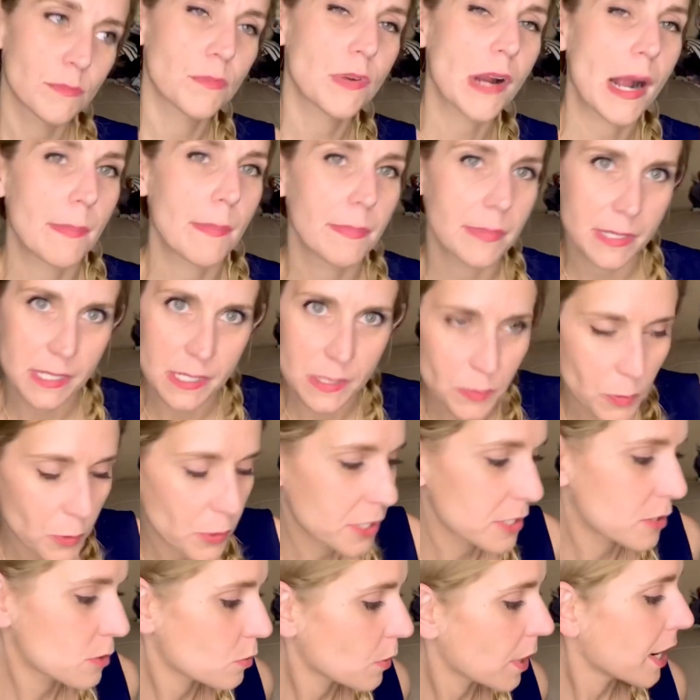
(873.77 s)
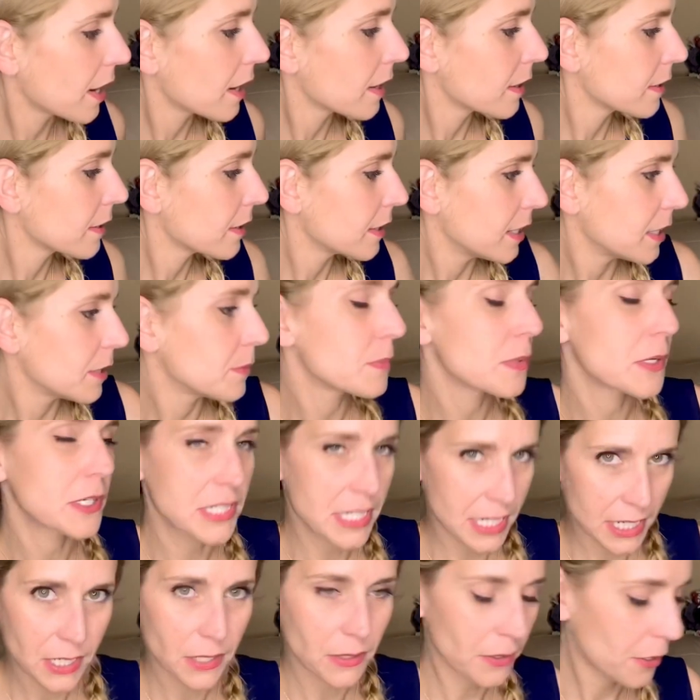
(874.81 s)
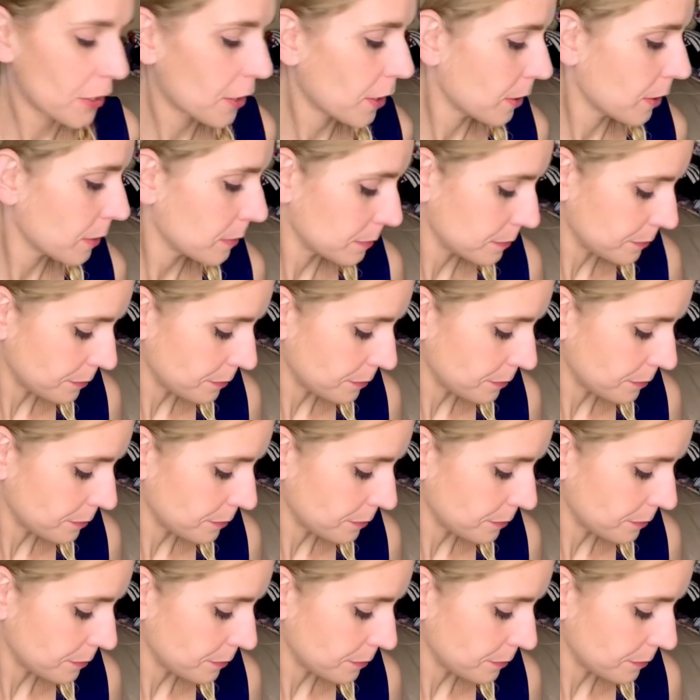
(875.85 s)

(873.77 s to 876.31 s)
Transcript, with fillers: Preppy sportswear in particular.